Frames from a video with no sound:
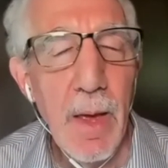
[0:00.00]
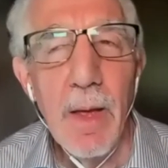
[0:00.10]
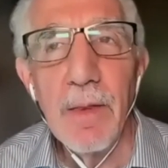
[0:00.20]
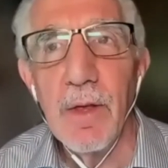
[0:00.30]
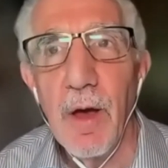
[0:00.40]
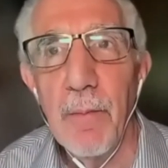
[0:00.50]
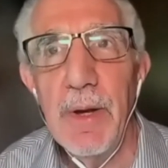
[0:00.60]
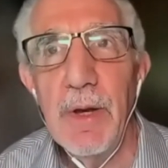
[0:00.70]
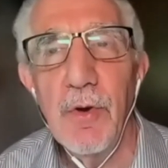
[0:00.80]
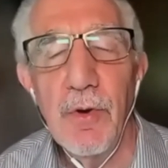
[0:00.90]
The
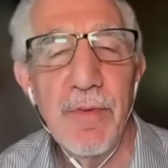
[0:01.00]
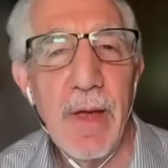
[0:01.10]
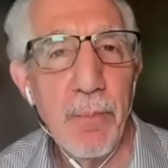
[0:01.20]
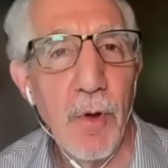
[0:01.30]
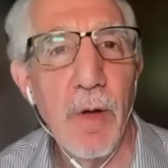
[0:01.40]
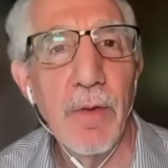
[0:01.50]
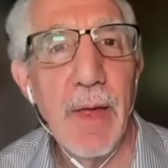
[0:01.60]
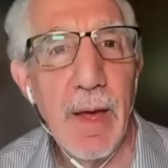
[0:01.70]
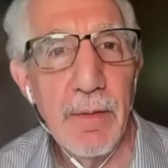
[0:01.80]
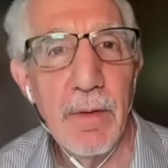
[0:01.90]
company could have kept all
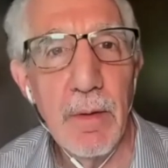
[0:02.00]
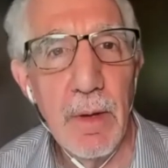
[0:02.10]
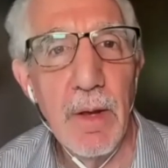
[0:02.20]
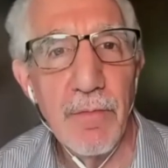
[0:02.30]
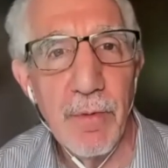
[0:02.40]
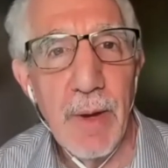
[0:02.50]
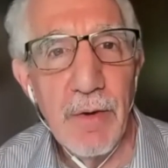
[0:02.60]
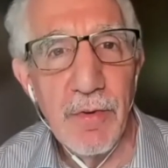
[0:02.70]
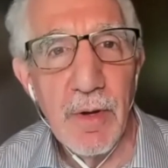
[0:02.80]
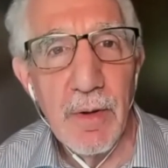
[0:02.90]
that
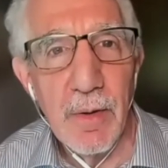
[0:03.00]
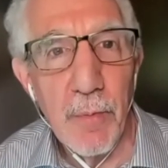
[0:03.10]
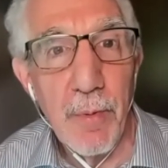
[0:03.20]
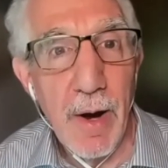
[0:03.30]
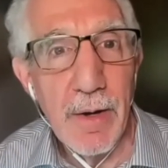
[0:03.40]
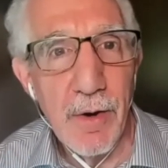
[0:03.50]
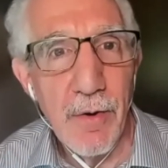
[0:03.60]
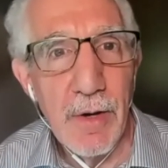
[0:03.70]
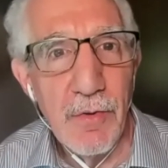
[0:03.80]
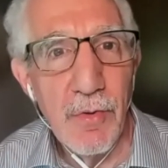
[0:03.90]
information
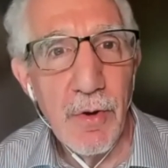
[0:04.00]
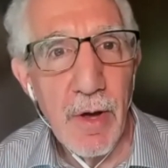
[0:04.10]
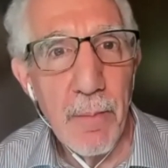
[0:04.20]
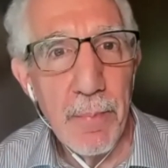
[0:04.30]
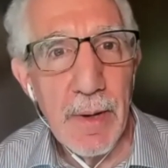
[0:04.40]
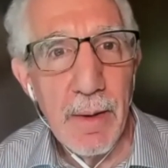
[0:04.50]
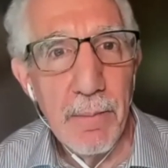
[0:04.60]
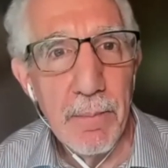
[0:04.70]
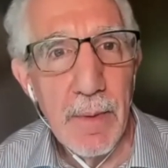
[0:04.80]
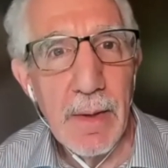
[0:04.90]
proprietary to their company,
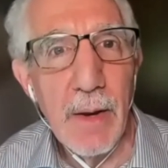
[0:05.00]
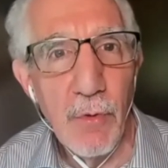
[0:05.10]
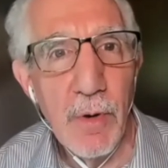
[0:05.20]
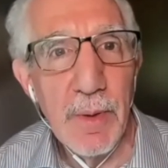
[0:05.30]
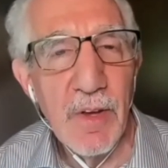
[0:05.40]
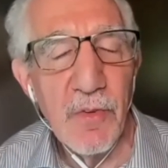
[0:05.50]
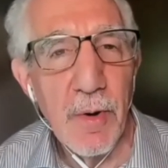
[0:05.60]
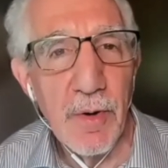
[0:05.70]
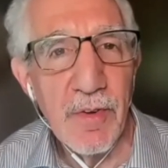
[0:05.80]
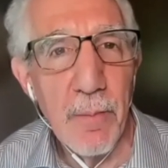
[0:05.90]
and they would have been the
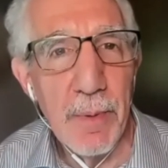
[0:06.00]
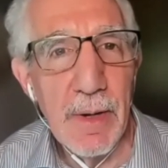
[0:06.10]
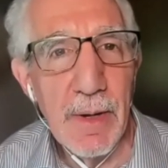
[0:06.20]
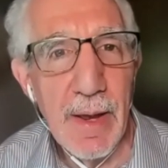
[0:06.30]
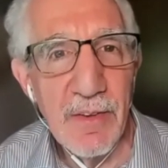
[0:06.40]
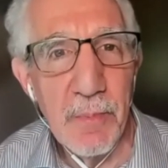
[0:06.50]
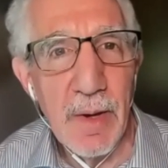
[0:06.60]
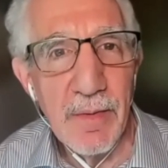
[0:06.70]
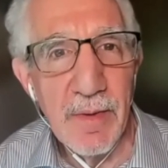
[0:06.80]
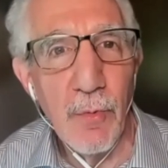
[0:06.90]
smartest company in that space.